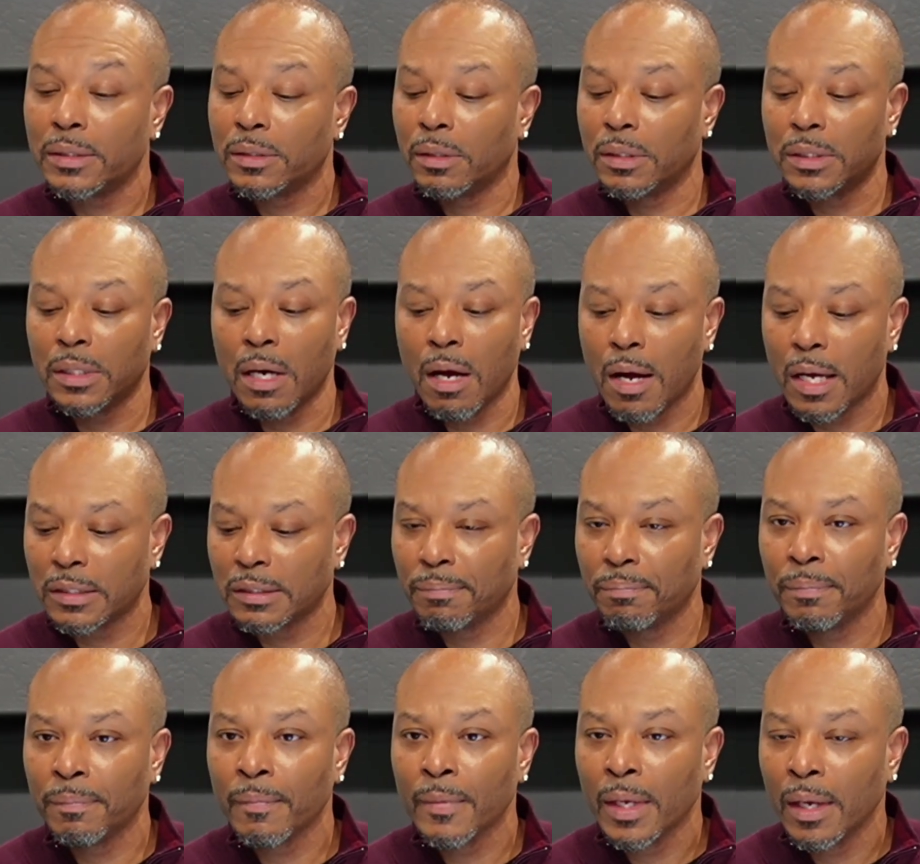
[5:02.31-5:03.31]
So it's an
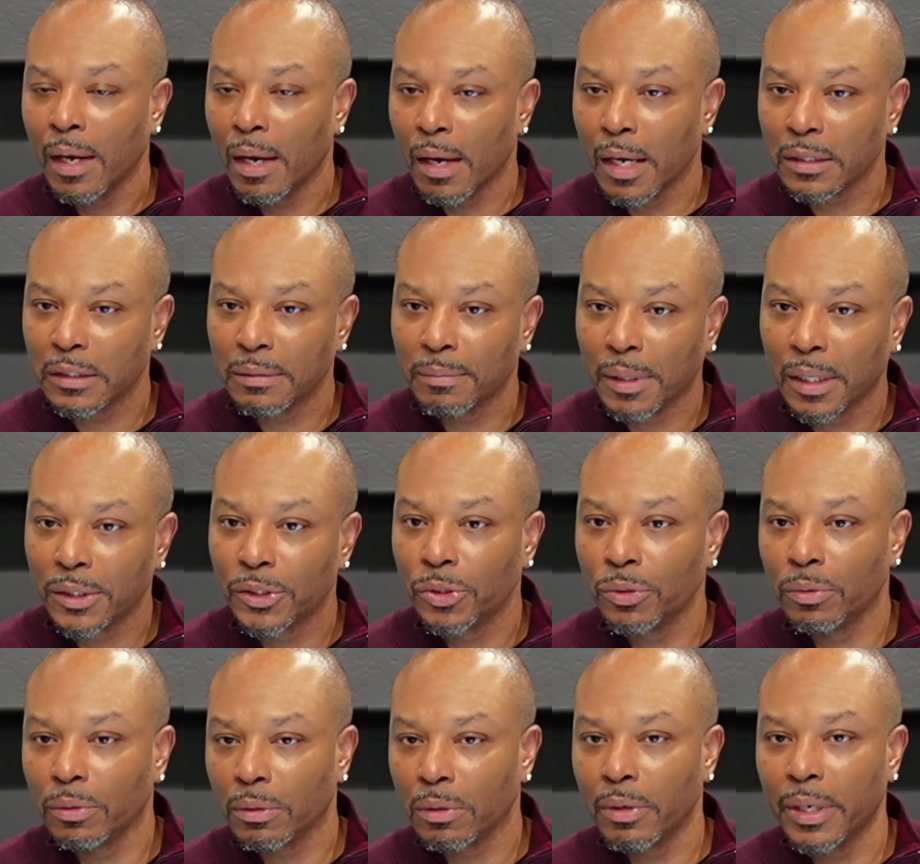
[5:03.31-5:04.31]
awesome
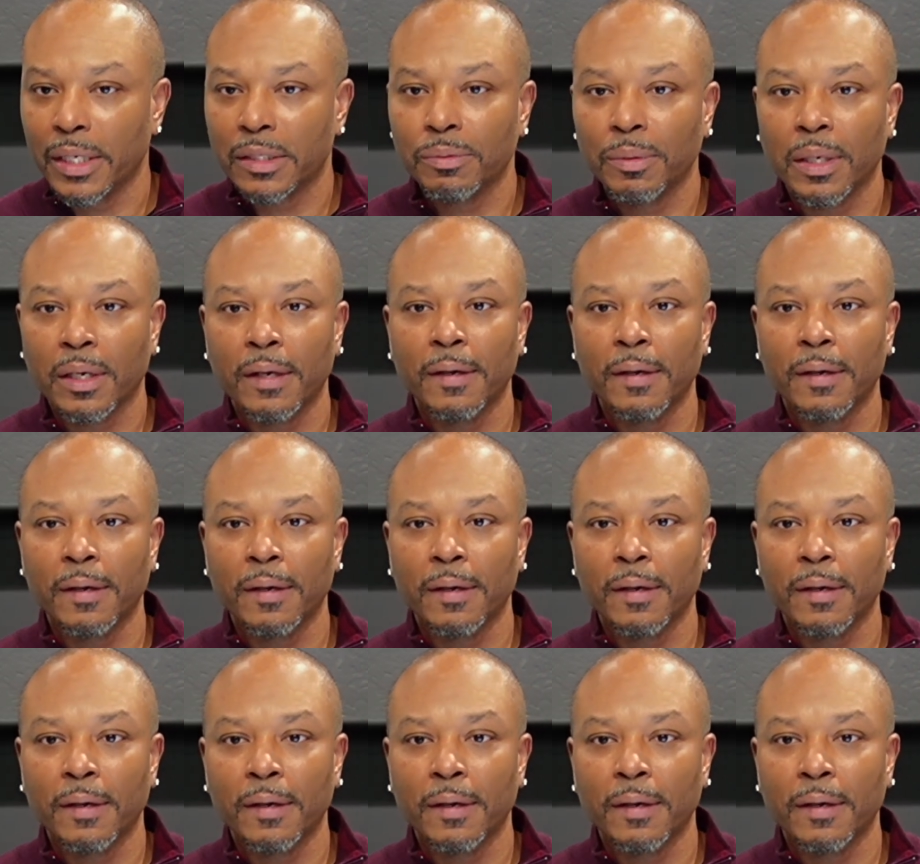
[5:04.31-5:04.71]
tool. Go ahead, sweetheart.